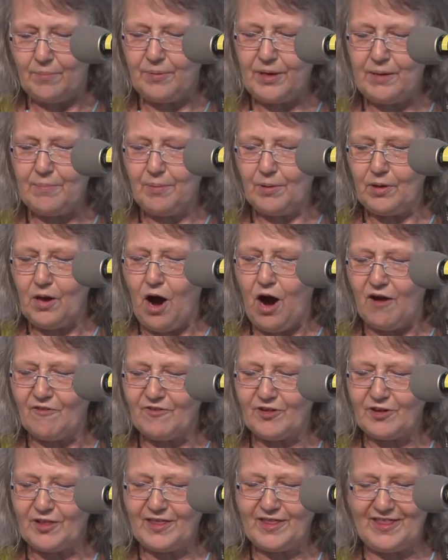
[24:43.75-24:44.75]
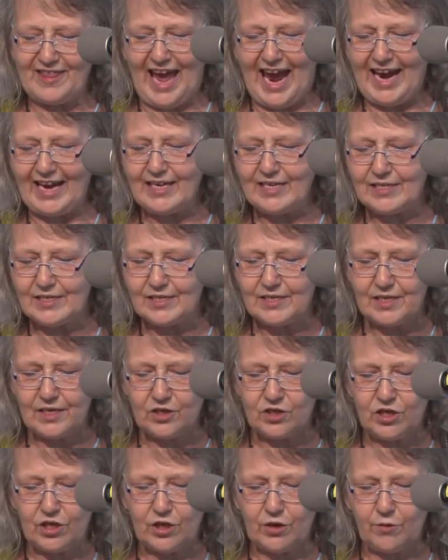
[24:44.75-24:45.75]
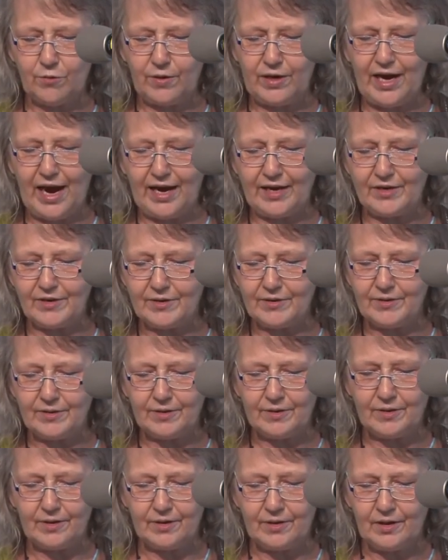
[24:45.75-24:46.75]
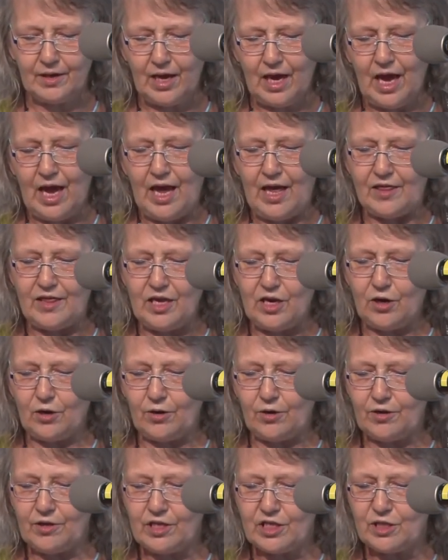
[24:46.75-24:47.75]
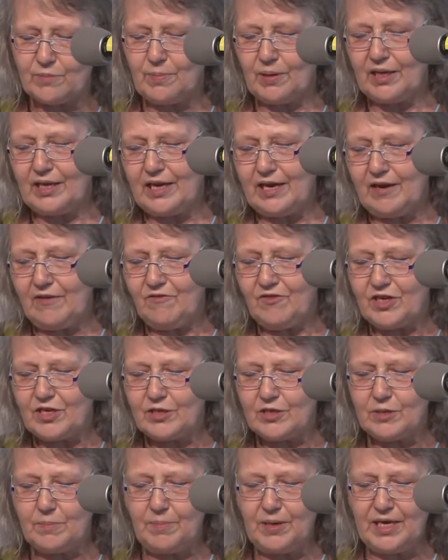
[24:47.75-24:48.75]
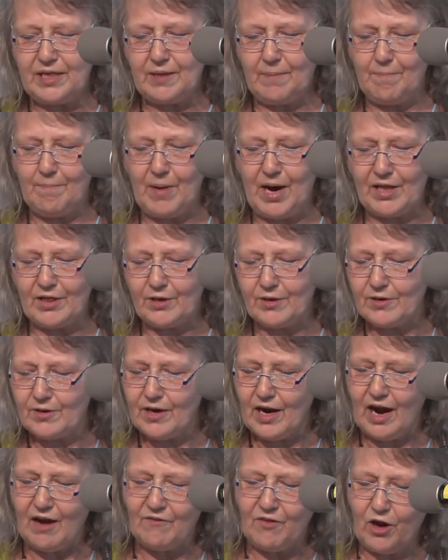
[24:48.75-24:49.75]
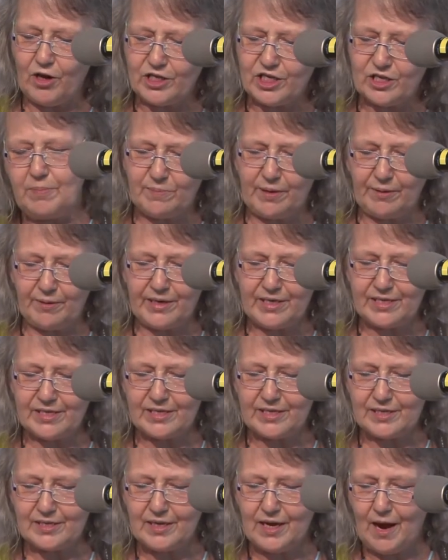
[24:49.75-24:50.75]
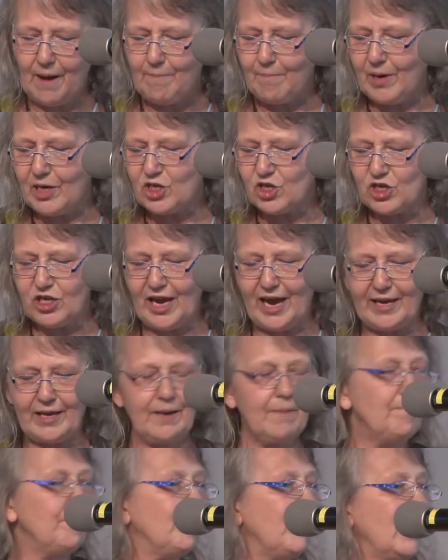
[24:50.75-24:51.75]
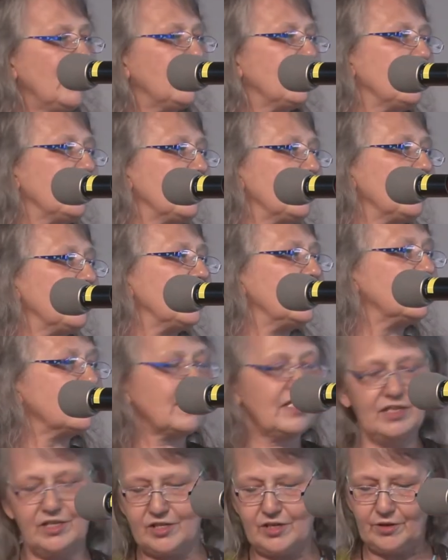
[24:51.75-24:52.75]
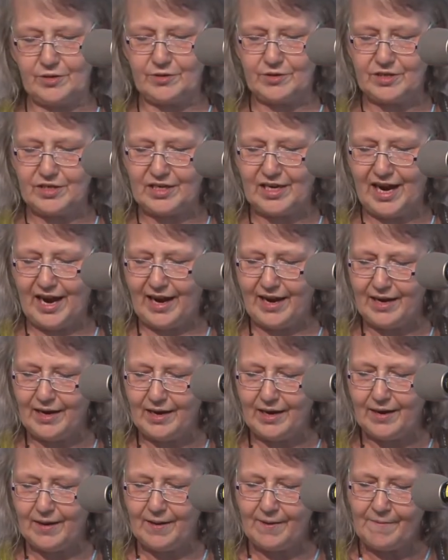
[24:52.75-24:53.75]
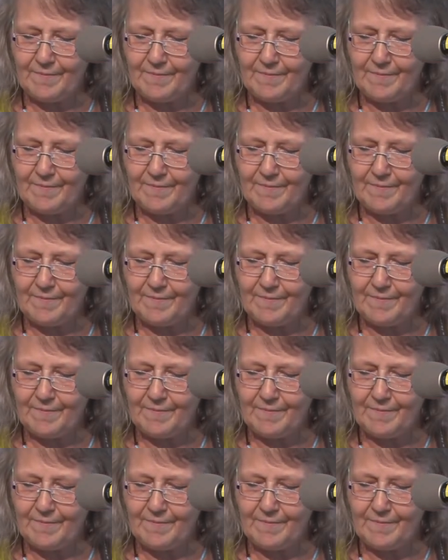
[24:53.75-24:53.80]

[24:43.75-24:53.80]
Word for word: The people offered thanks to the creator. The earth is believed to be the mother of all spirits much like Mother Earth is considered today.